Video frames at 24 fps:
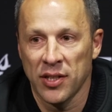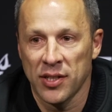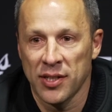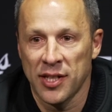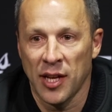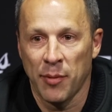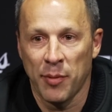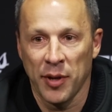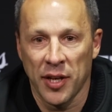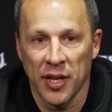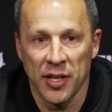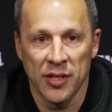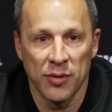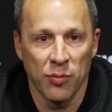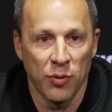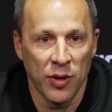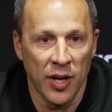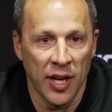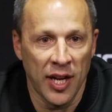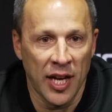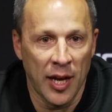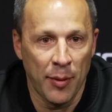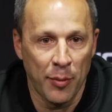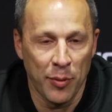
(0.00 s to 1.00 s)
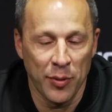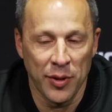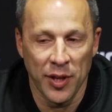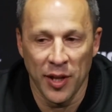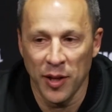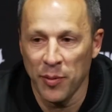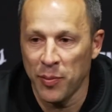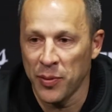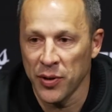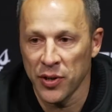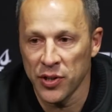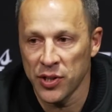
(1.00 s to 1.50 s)
It's not because we're not happy with the
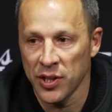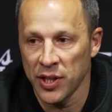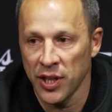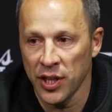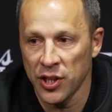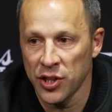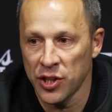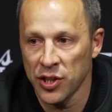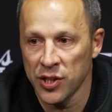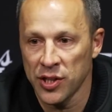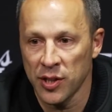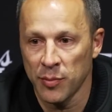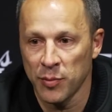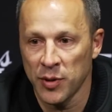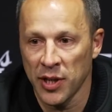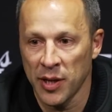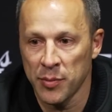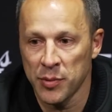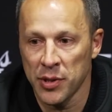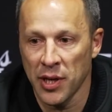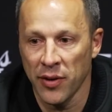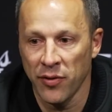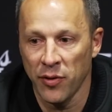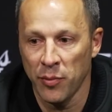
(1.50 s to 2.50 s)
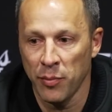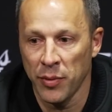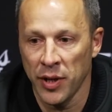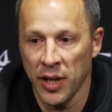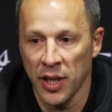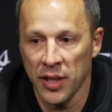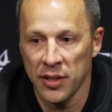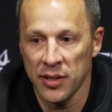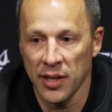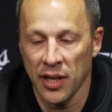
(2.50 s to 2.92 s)
other person. It's just sometimes giving minutes,